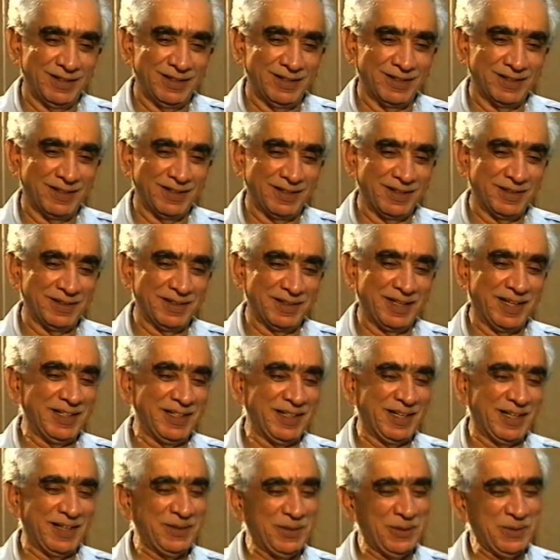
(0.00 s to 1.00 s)

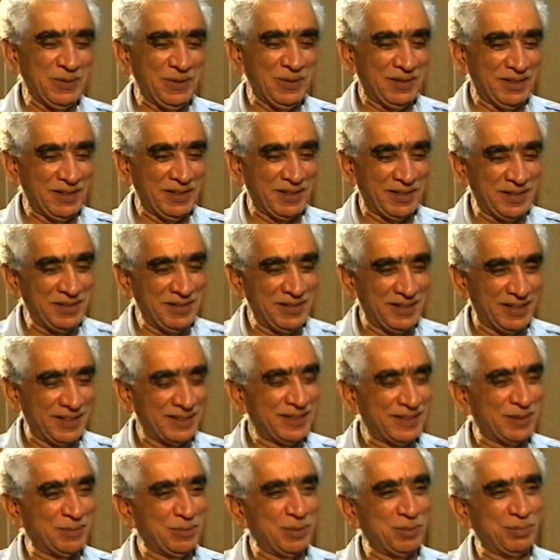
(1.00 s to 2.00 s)
I don't think India
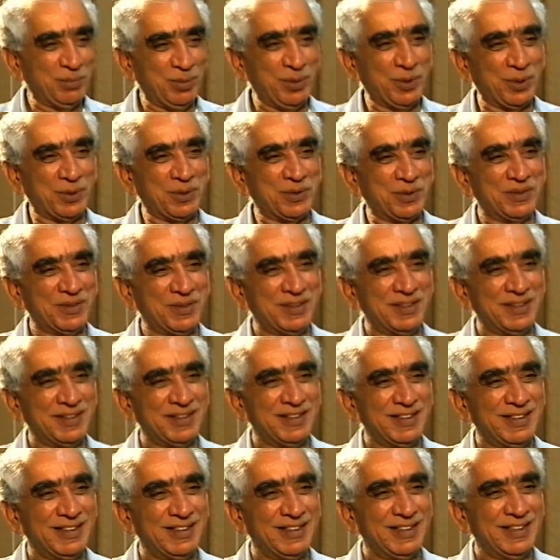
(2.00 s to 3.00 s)
can be pushed.
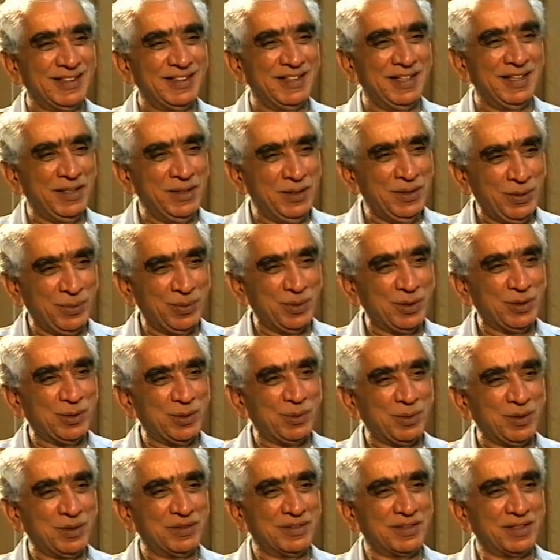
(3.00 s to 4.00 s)

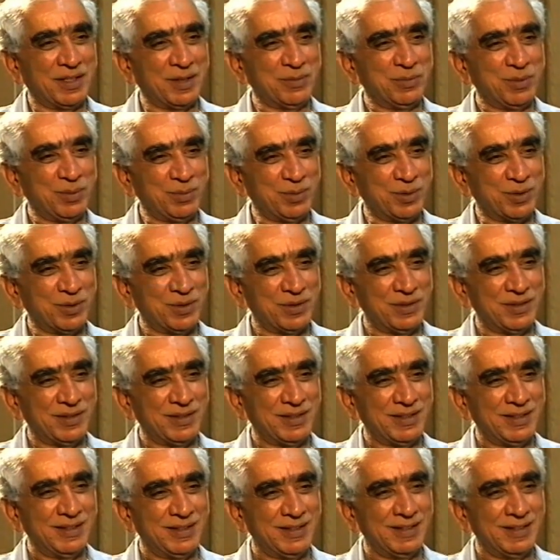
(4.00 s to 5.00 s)
Individuals can be
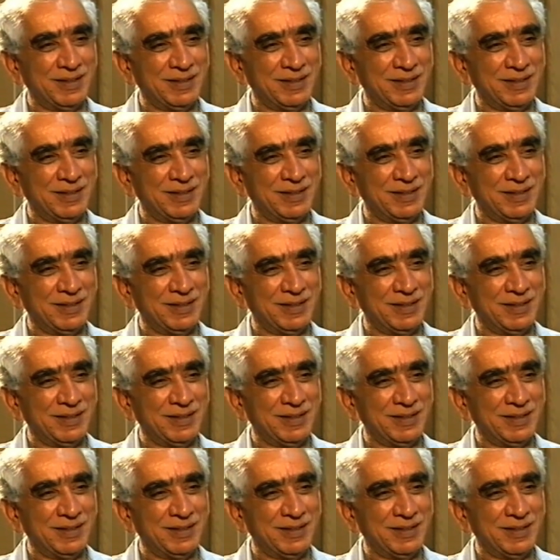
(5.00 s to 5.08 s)
pushed.